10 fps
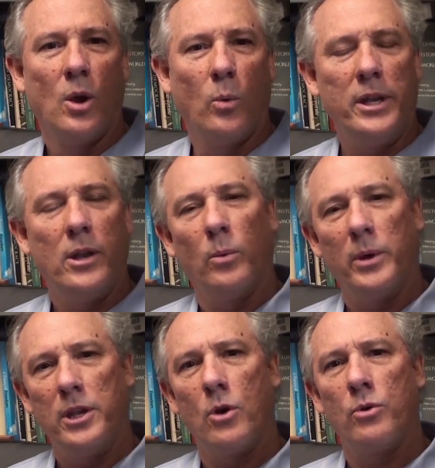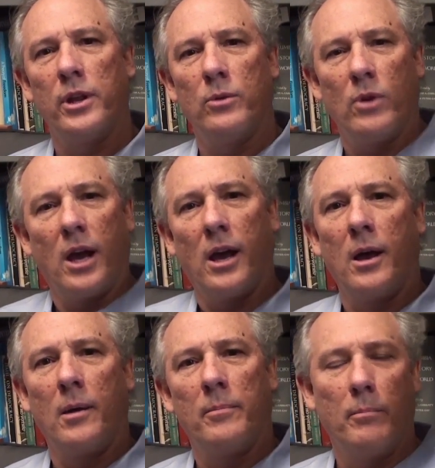We know that
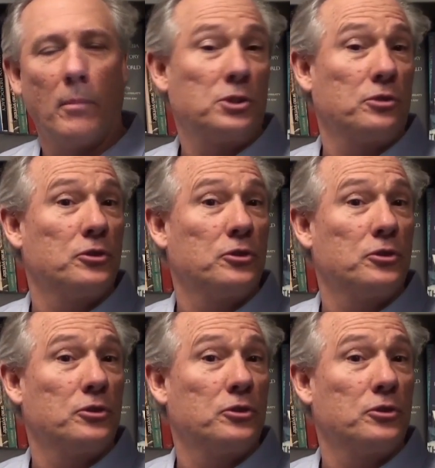much of